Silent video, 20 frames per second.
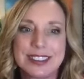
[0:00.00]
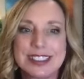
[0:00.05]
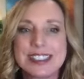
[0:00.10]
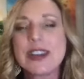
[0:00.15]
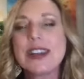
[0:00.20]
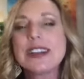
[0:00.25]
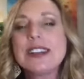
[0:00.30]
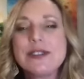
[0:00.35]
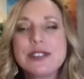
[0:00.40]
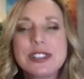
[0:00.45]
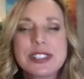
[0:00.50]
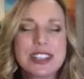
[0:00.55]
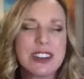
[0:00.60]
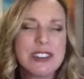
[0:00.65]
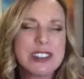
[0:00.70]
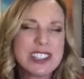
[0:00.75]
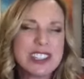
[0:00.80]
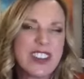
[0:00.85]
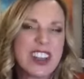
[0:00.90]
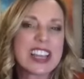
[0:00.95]
So I just
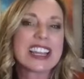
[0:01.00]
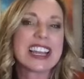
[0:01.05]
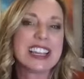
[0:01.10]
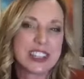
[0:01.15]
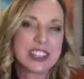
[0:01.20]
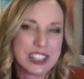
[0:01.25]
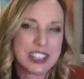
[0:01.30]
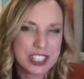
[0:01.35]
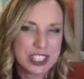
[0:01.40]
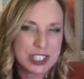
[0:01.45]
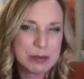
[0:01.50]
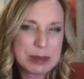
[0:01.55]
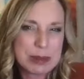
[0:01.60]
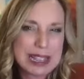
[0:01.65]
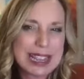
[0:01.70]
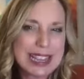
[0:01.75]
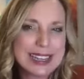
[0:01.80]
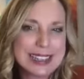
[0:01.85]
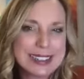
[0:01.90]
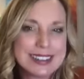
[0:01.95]
always felt like I could
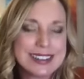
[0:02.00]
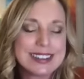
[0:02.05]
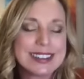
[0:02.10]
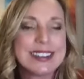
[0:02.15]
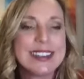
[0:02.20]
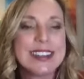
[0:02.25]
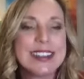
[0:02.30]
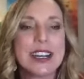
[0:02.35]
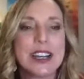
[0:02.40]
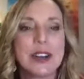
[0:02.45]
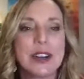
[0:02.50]
paint, you know?